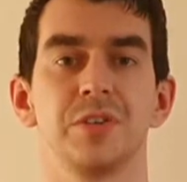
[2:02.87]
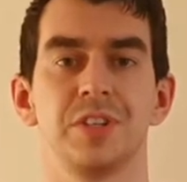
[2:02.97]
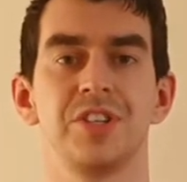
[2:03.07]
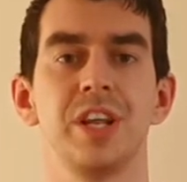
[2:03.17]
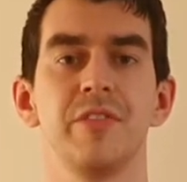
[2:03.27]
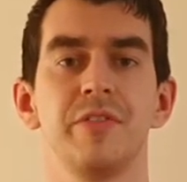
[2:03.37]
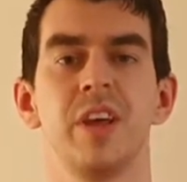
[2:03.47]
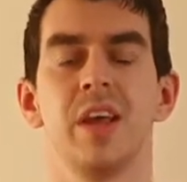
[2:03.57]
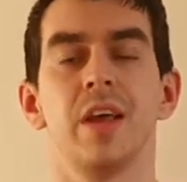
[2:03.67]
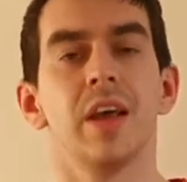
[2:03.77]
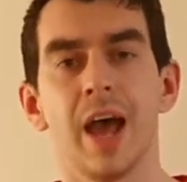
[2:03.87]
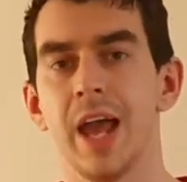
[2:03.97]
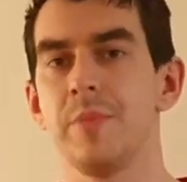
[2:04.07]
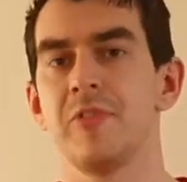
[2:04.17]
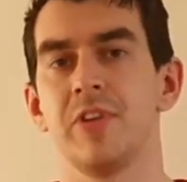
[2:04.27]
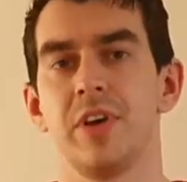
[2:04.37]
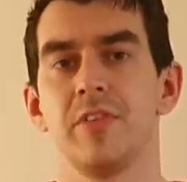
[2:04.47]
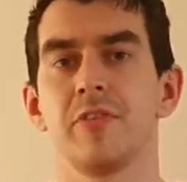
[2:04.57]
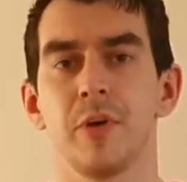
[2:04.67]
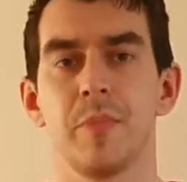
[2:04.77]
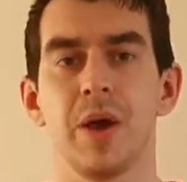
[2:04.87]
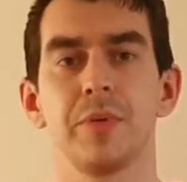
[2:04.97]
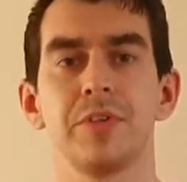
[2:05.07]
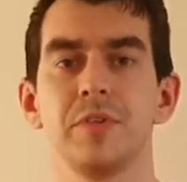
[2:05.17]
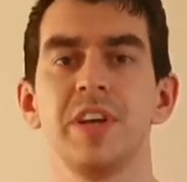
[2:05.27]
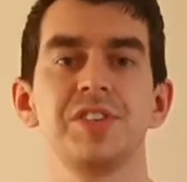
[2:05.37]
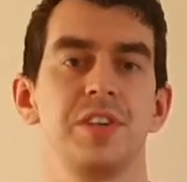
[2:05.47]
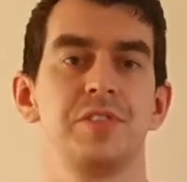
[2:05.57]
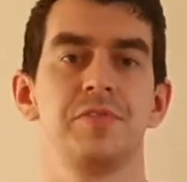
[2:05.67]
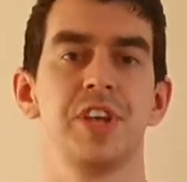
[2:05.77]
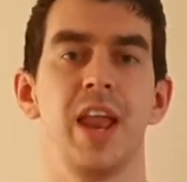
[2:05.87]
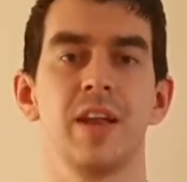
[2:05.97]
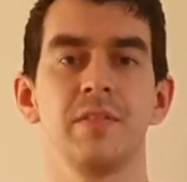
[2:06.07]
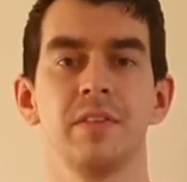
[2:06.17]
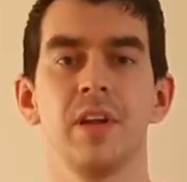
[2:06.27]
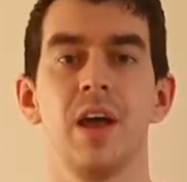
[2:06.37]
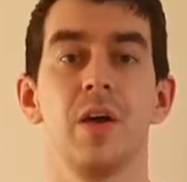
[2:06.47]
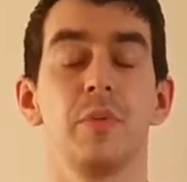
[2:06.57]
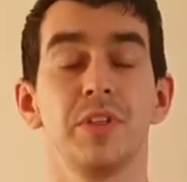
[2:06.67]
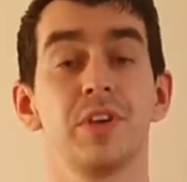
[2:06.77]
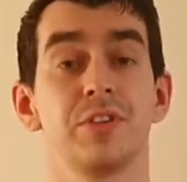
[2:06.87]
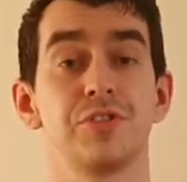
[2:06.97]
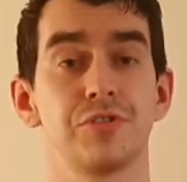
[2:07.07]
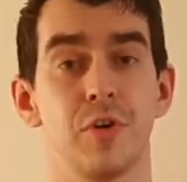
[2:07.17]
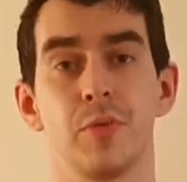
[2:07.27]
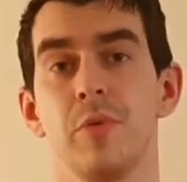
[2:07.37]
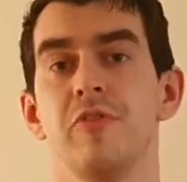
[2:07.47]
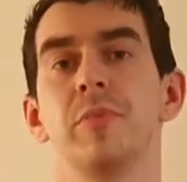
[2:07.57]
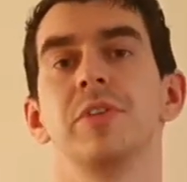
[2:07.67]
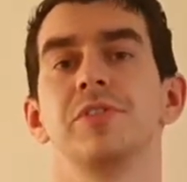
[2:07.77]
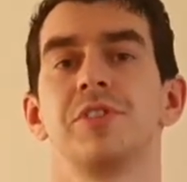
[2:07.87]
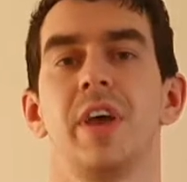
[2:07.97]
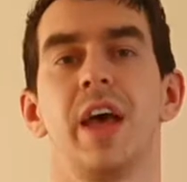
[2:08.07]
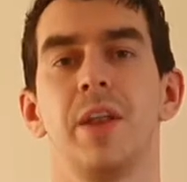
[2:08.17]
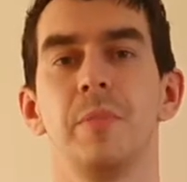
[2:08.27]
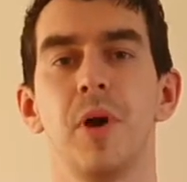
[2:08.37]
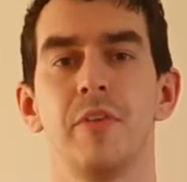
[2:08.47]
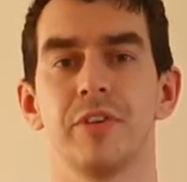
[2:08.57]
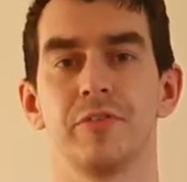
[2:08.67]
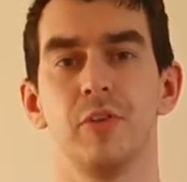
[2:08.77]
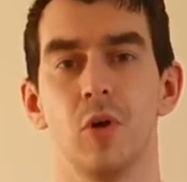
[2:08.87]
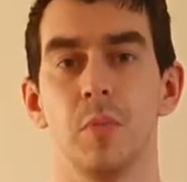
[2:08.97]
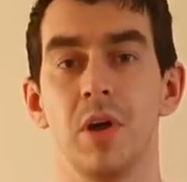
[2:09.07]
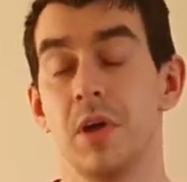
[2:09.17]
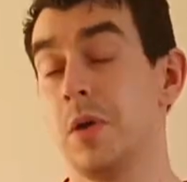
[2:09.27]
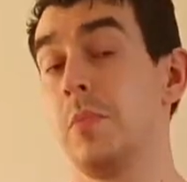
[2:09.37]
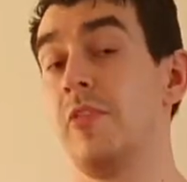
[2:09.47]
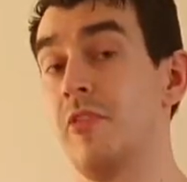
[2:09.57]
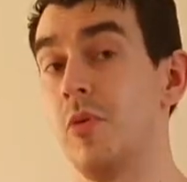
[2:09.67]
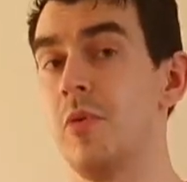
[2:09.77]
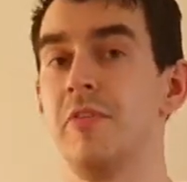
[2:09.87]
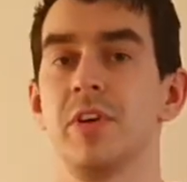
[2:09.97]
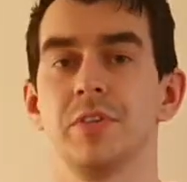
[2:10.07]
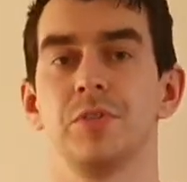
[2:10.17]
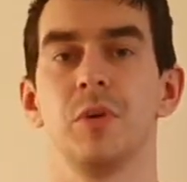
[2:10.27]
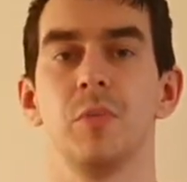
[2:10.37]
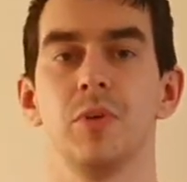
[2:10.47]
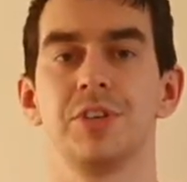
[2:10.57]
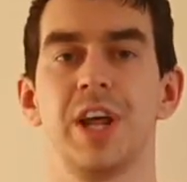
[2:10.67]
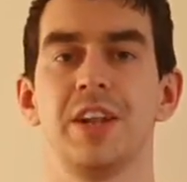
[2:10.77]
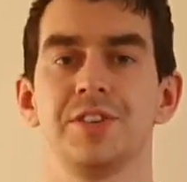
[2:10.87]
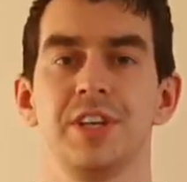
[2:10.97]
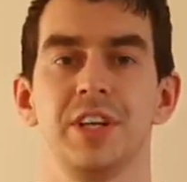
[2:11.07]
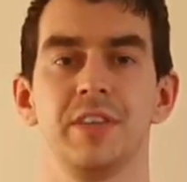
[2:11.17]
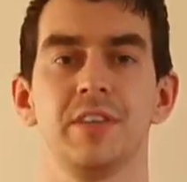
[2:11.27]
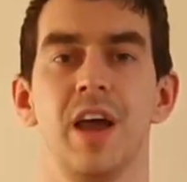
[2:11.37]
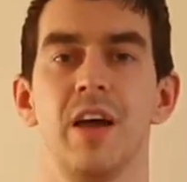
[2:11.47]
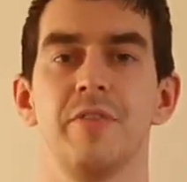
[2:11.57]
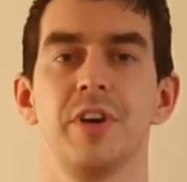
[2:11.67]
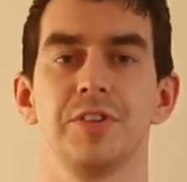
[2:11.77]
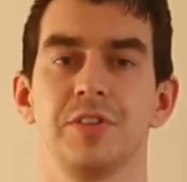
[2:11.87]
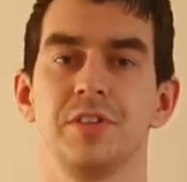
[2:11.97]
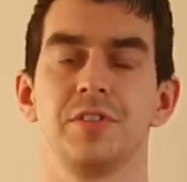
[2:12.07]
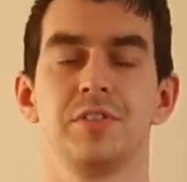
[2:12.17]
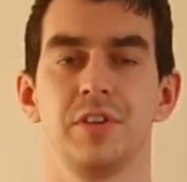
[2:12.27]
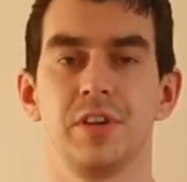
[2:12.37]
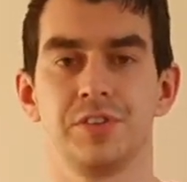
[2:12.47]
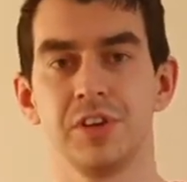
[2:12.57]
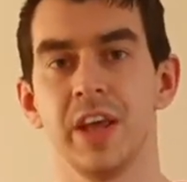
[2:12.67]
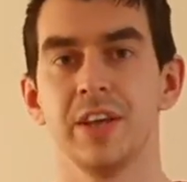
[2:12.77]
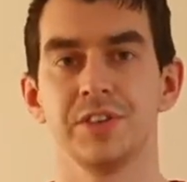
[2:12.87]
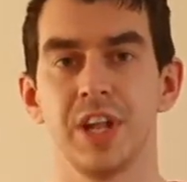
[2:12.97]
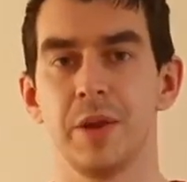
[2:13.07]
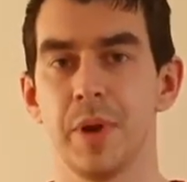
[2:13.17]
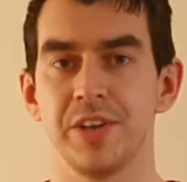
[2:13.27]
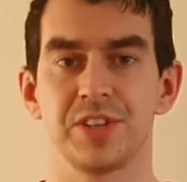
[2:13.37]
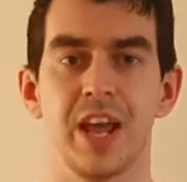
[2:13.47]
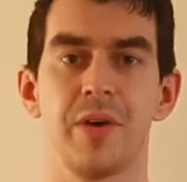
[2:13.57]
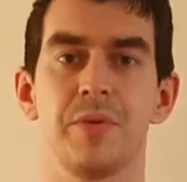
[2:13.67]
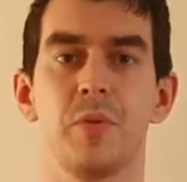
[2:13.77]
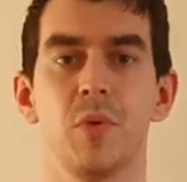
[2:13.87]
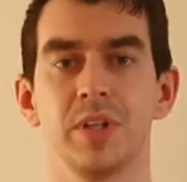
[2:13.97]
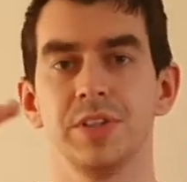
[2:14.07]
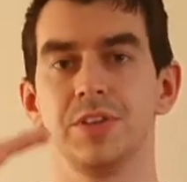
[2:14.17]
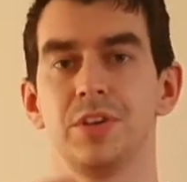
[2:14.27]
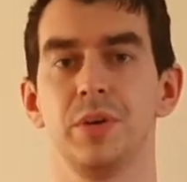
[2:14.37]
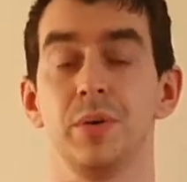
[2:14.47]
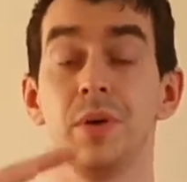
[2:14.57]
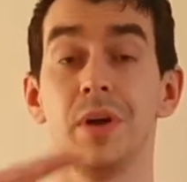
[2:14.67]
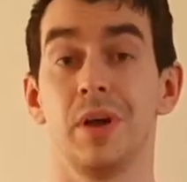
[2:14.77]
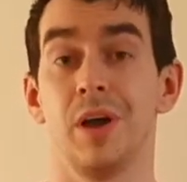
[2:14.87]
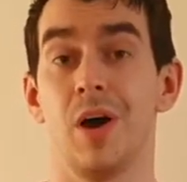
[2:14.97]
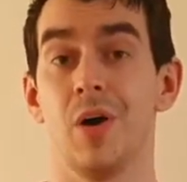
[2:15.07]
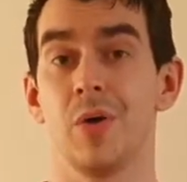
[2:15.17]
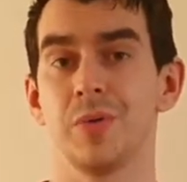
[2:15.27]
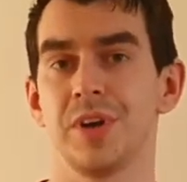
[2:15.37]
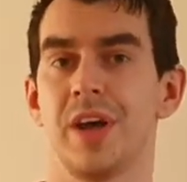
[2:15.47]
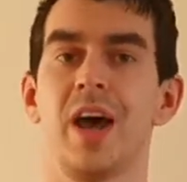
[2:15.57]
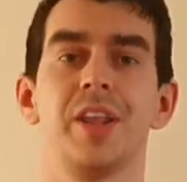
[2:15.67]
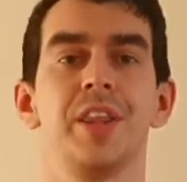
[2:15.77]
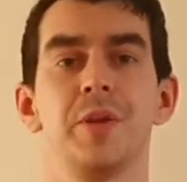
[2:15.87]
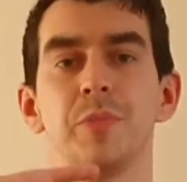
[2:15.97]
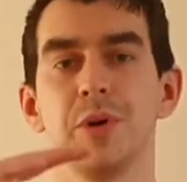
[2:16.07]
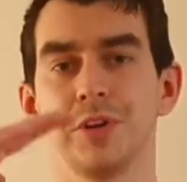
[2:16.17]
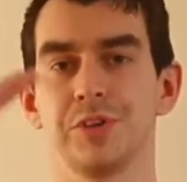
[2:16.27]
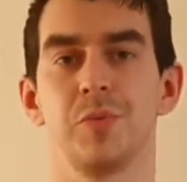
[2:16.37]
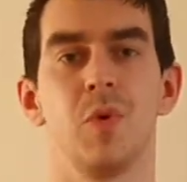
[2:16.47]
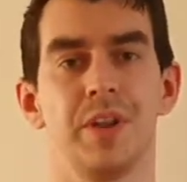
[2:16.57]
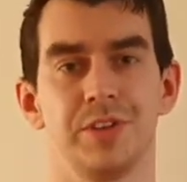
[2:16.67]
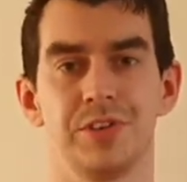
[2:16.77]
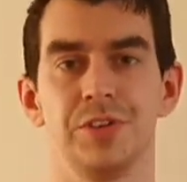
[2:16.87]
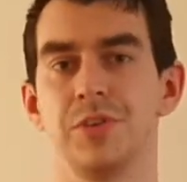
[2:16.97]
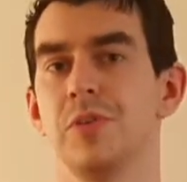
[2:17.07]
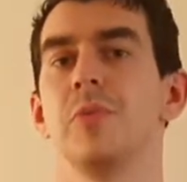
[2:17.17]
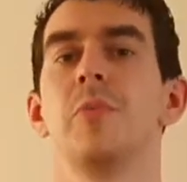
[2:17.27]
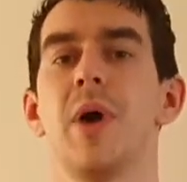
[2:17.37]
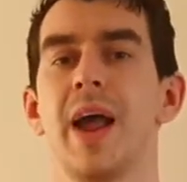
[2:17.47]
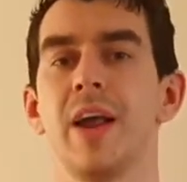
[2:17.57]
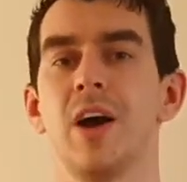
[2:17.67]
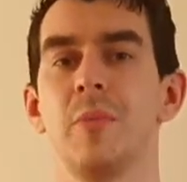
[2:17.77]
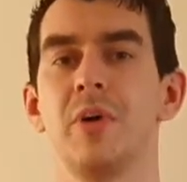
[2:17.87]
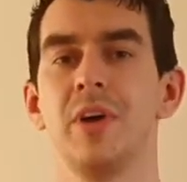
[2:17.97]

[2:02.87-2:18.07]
to achieve, aim for about 3 sets of 10 with controlled movements and perfect form before moving on to a more challenging version. A nice steady pace down, 1, 2, hold, and then push 1, 2, back up.